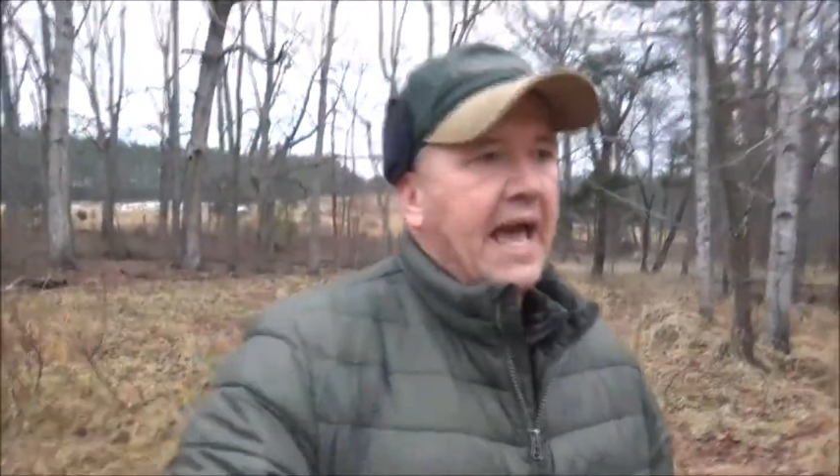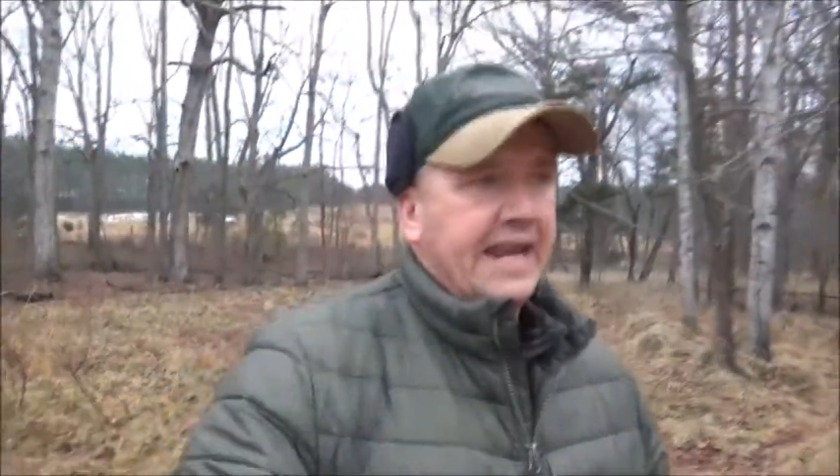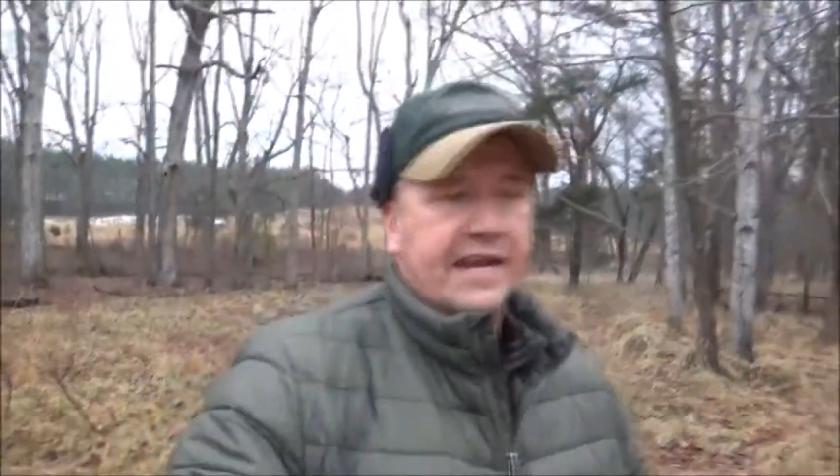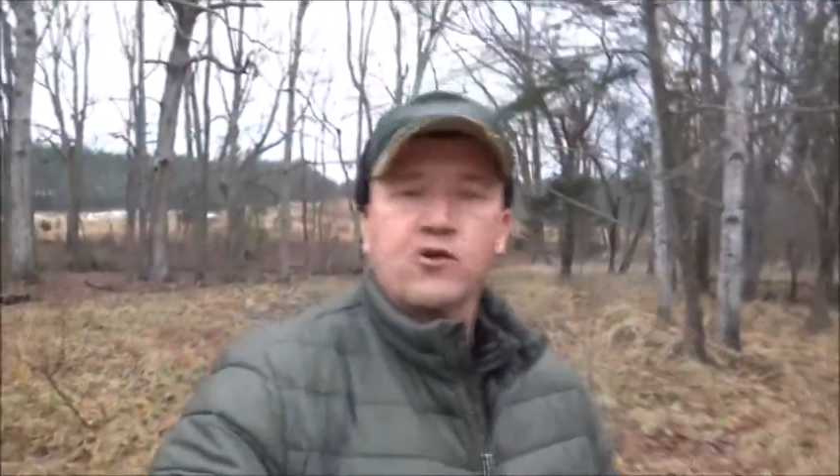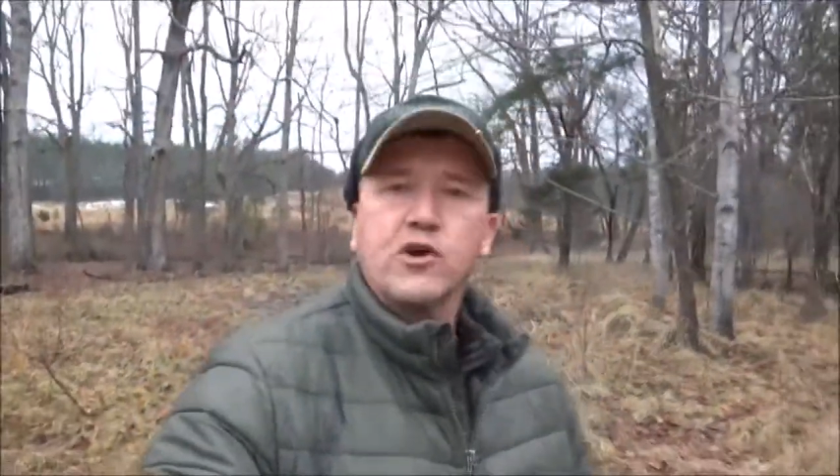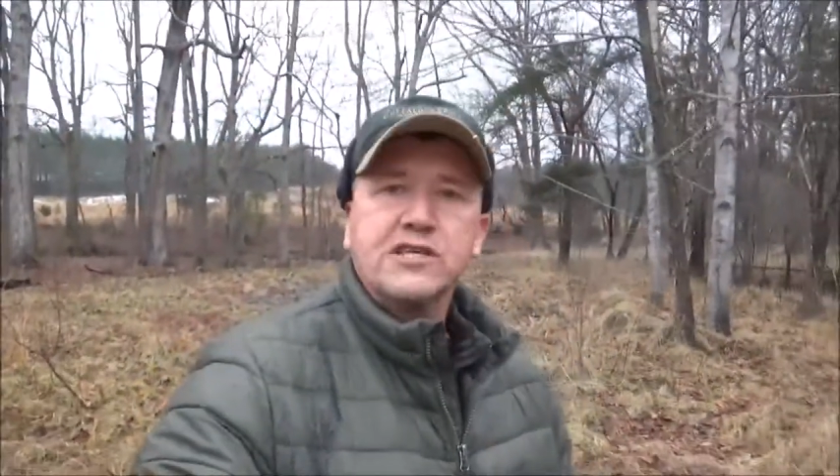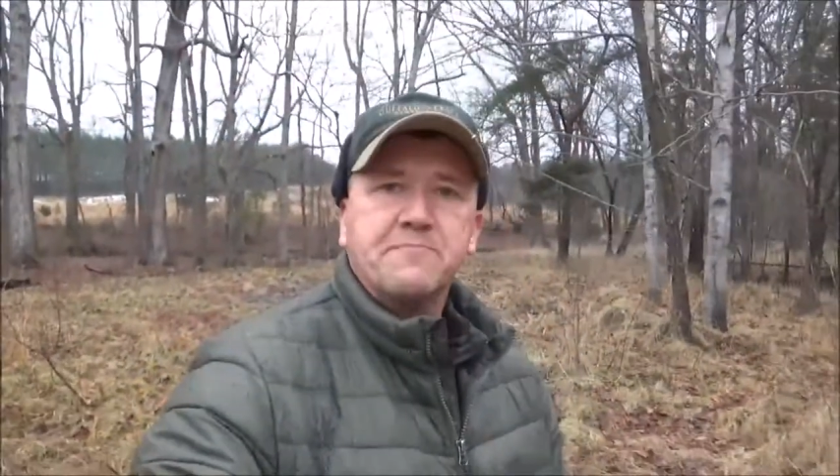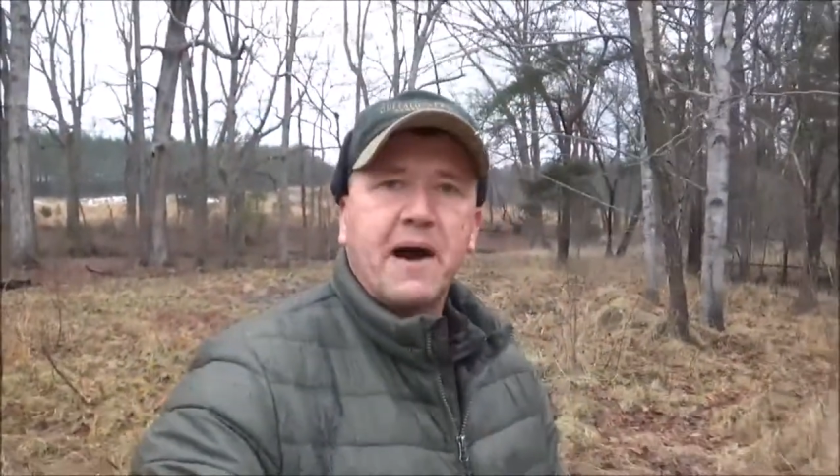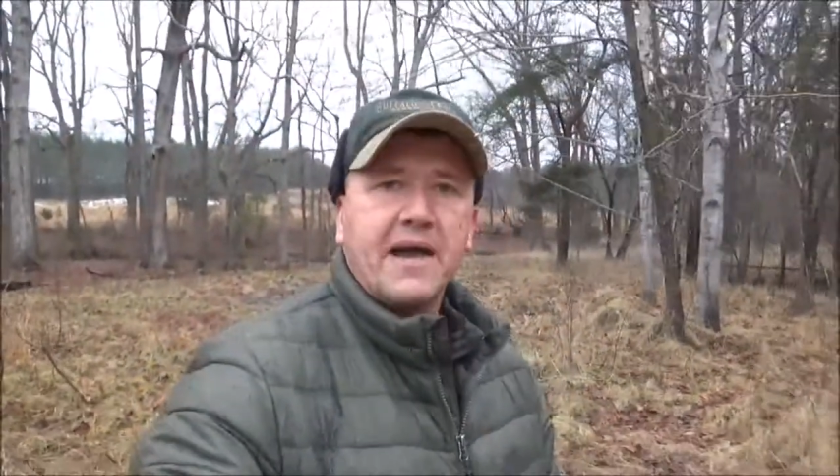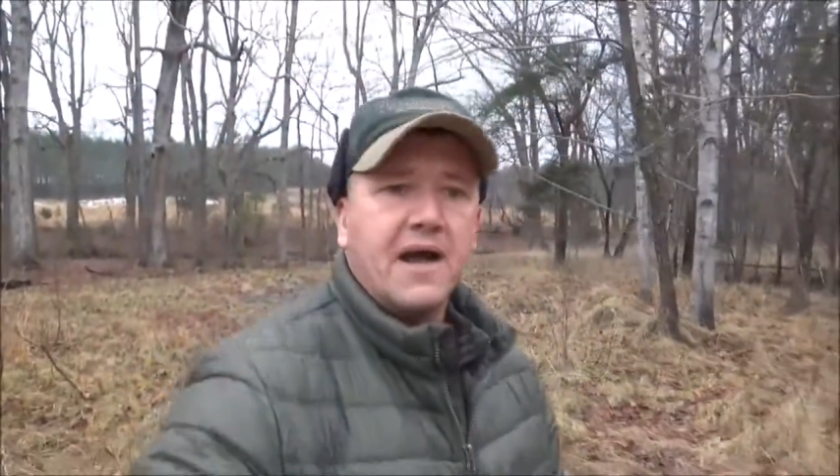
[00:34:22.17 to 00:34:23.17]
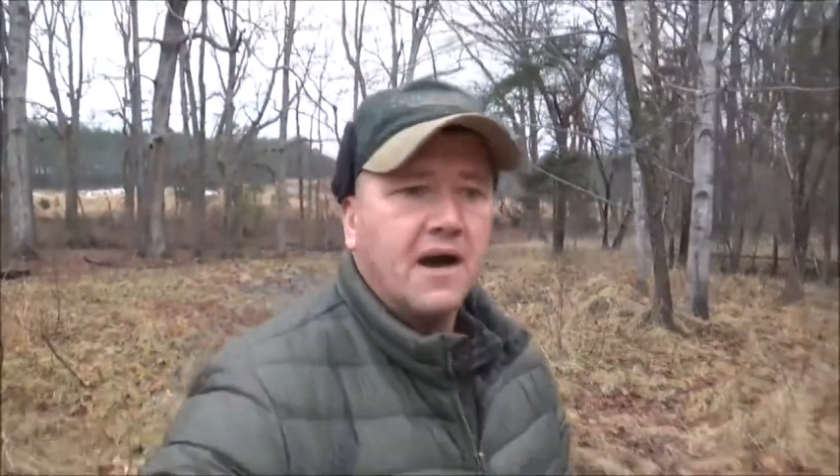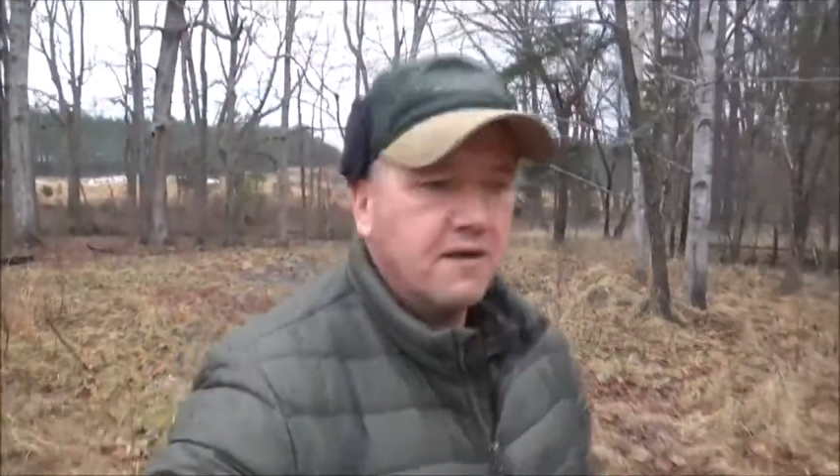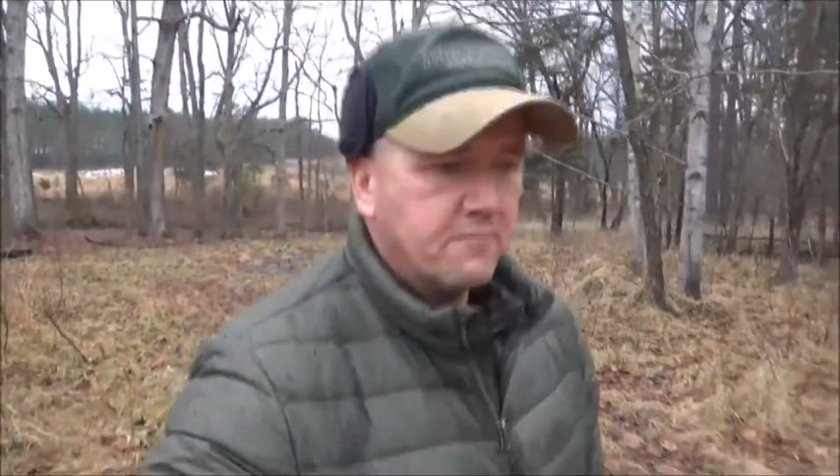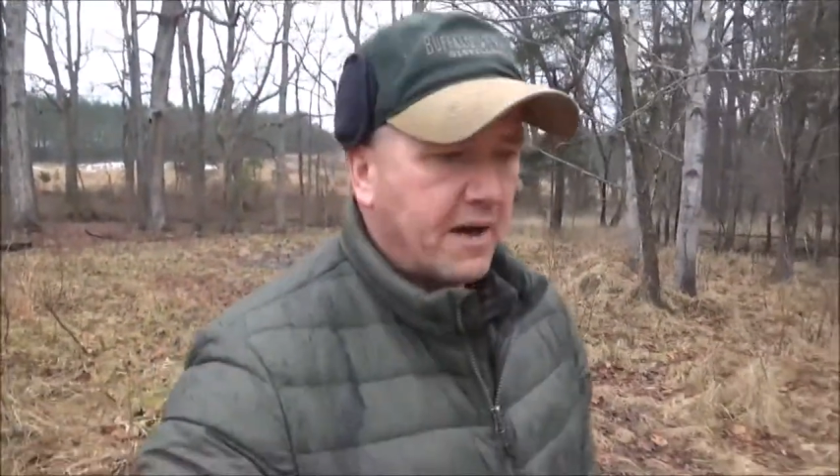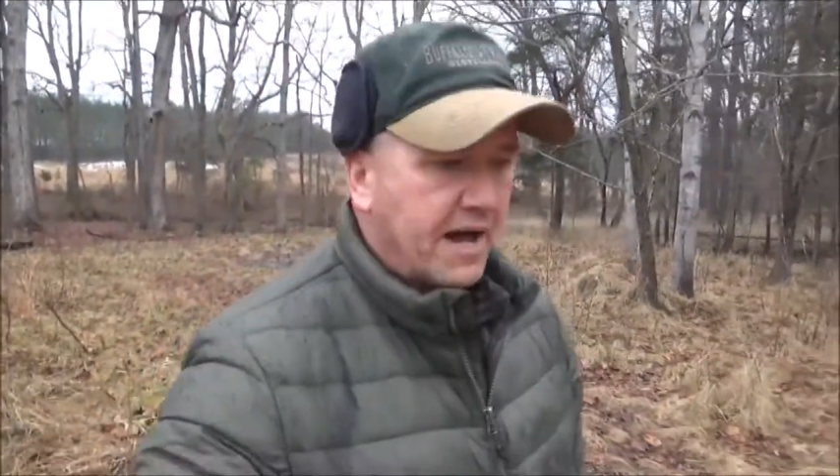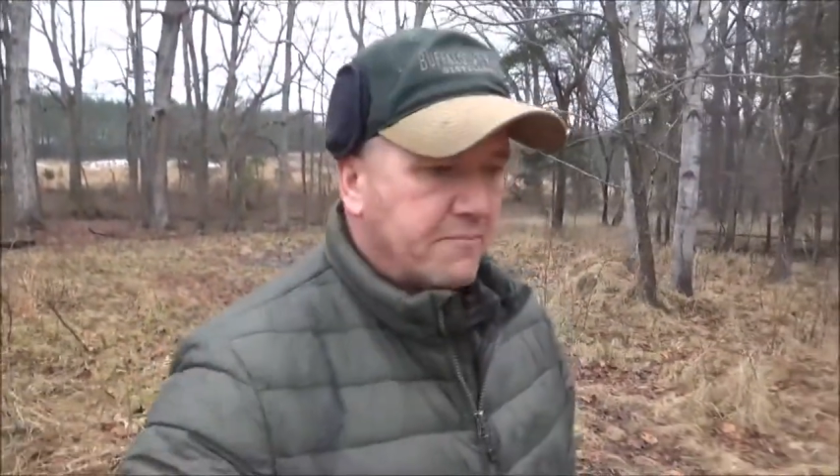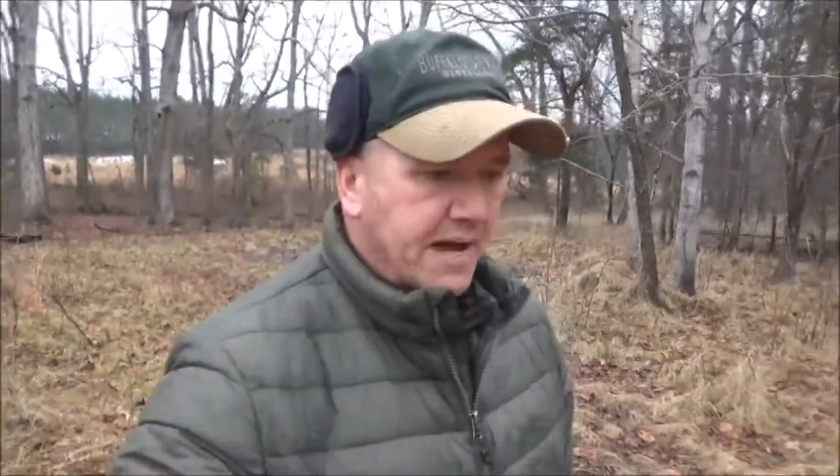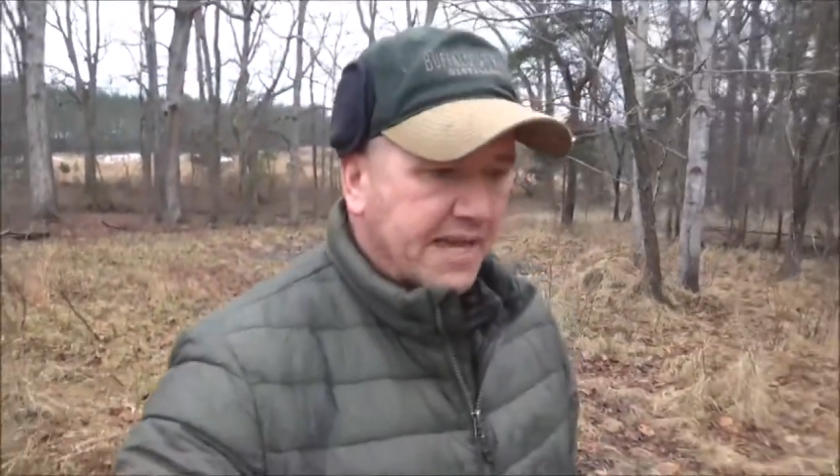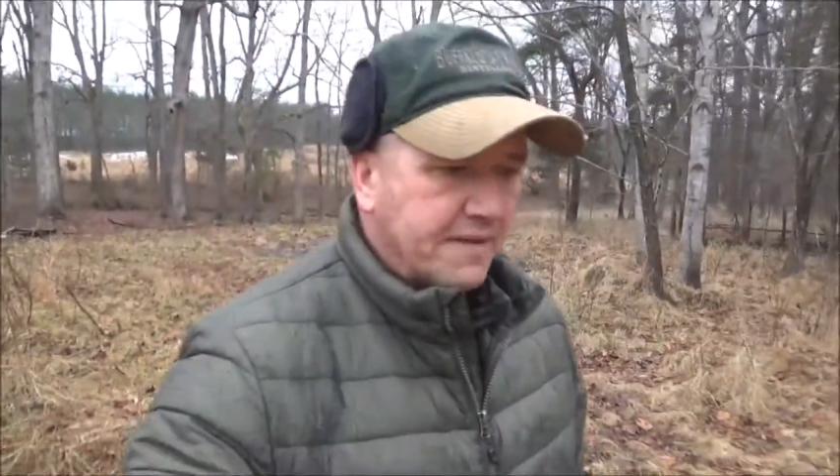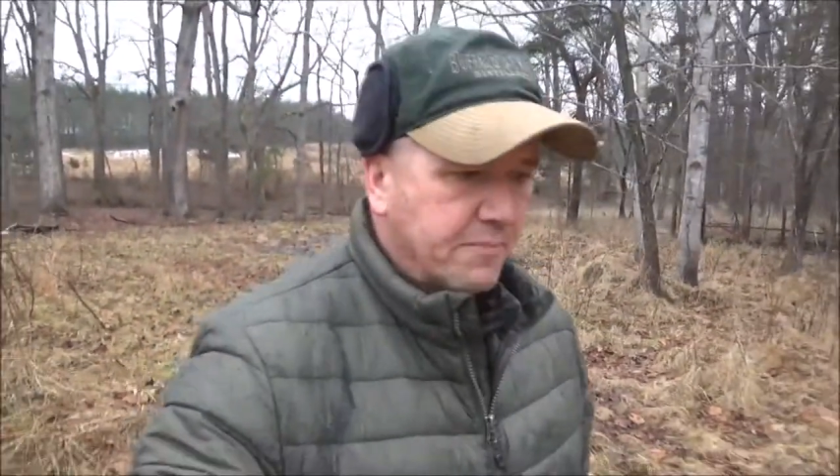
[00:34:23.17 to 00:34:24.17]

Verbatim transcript: and increase my, uh, my, my,